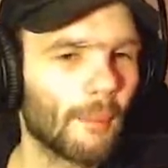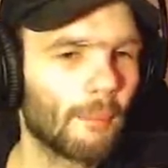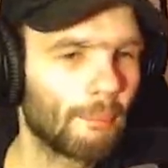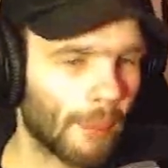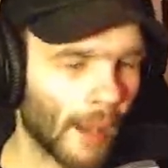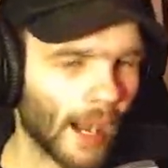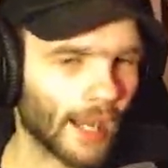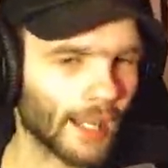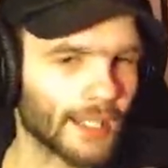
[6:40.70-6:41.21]

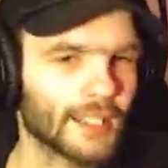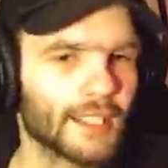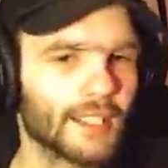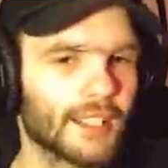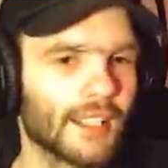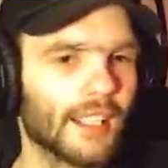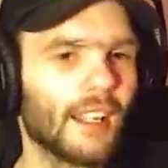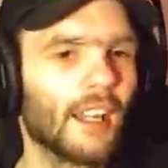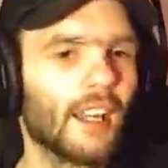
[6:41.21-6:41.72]

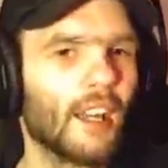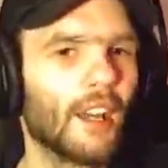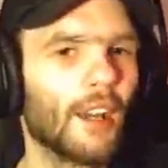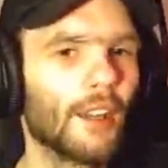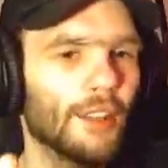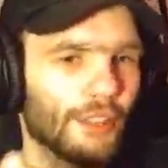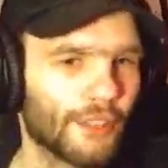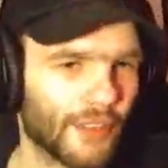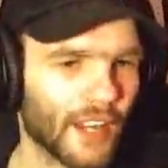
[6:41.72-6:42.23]
but
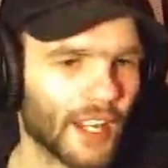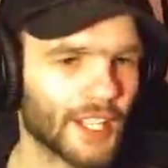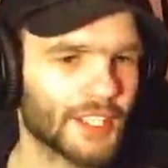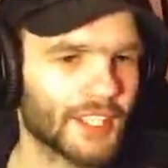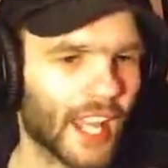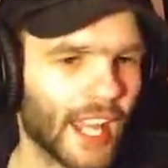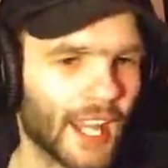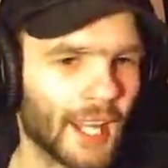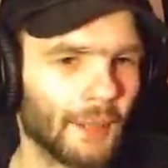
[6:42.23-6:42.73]
the first
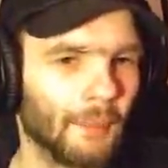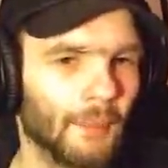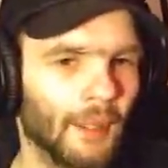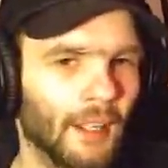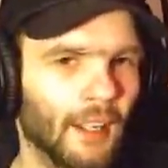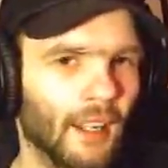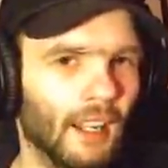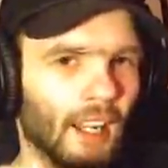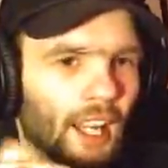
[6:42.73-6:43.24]
game
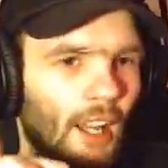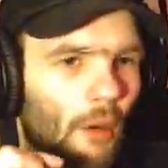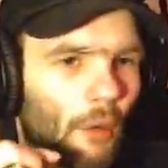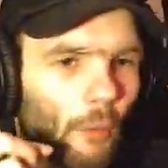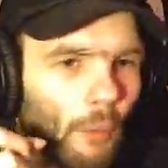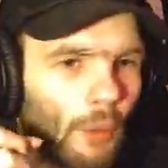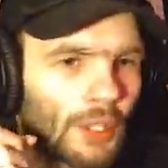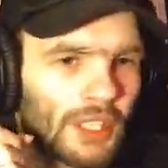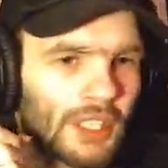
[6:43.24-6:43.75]

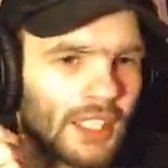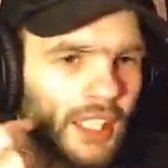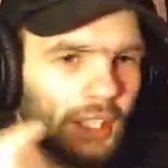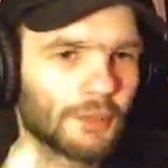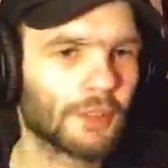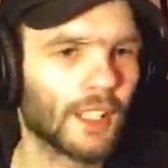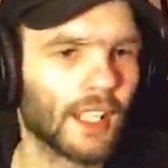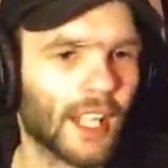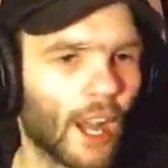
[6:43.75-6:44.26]
was
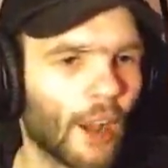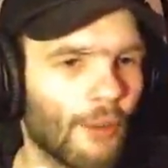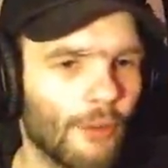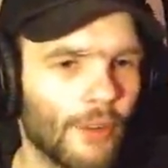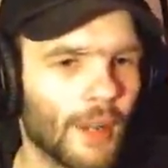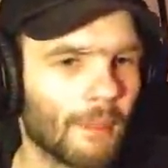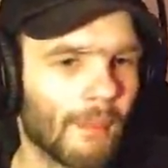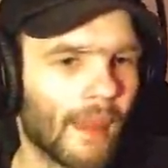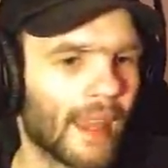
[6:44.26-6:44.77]
literally
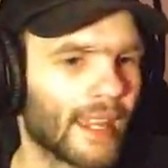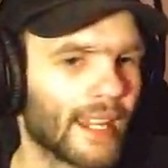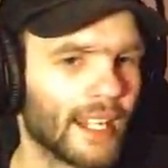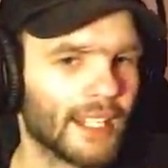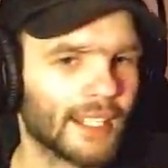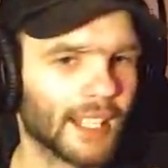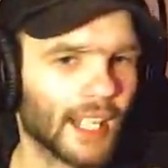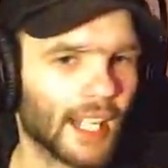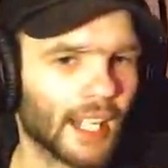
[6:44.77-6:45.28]
only
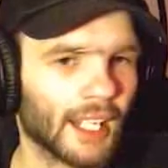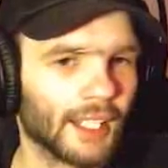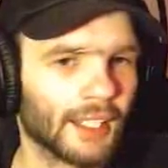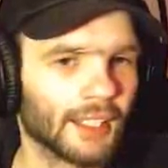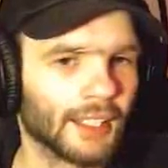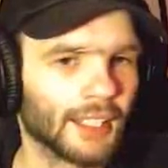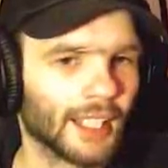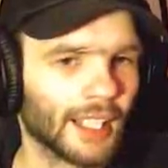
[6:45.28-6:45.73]
made in